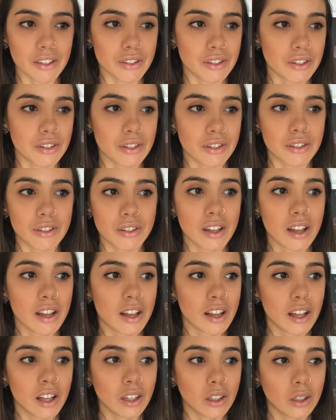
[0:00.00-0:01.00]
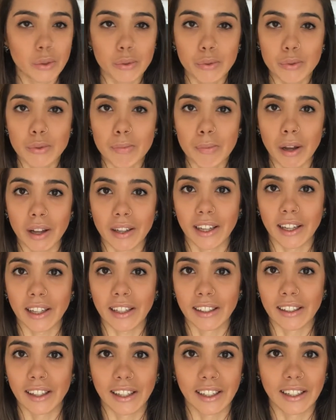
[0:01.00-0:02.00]
I just lose
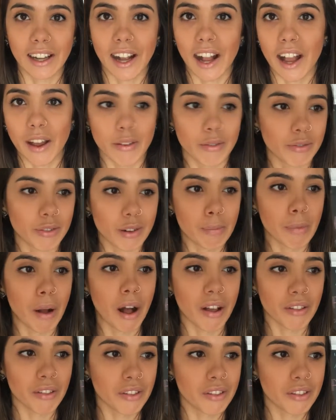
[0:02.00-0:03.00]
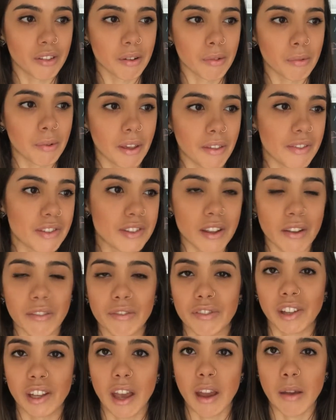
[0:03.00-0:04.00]
money like every month with
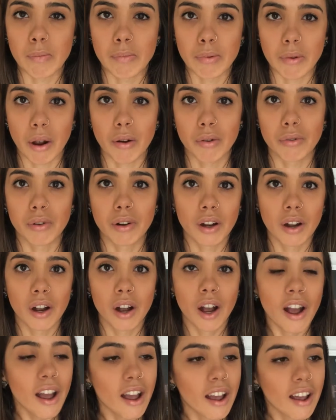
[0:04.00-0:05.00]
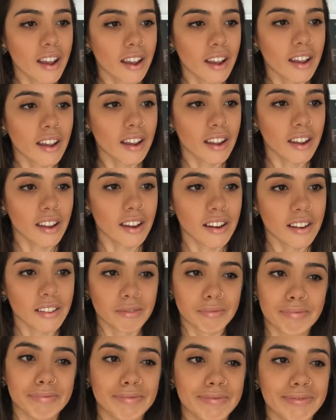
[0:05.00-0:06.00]
something I broke.
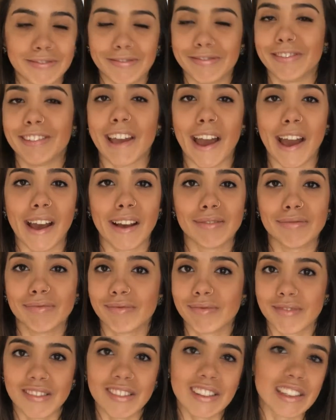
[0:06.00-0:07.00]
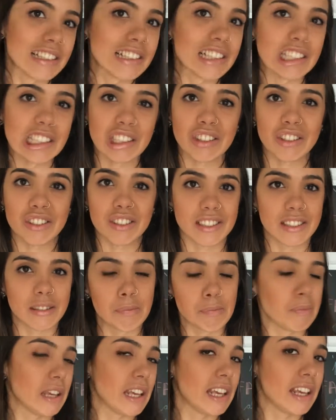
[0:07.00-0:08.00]
And yeah, this is
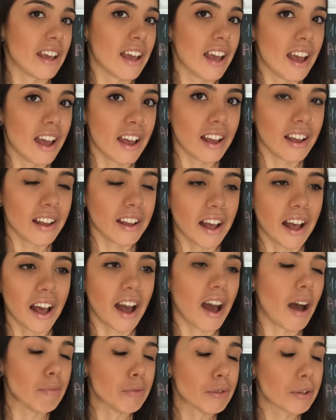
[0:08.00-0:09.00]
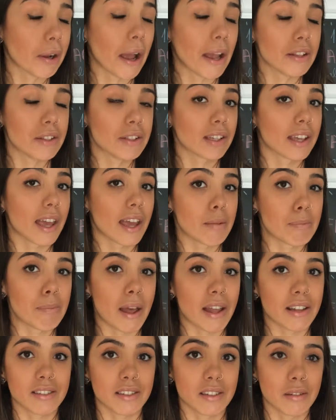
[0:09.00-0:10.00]
just me. I'm trying to
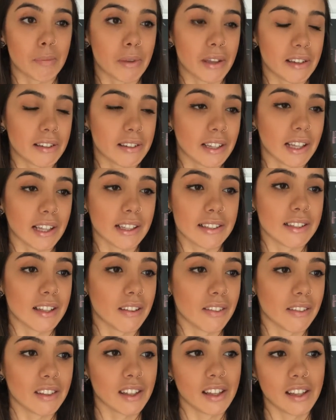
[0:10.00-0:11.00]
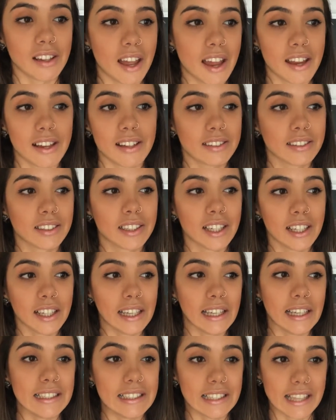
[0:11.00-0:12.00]
get better, but it's something that
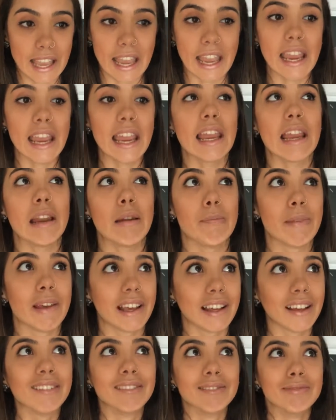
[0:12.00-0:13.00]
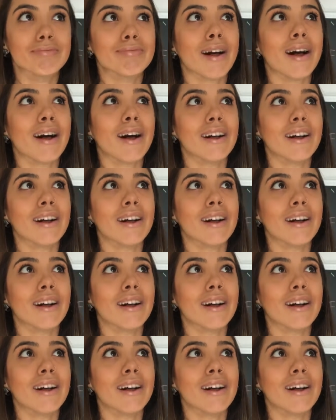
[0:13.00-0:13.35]
it's in me.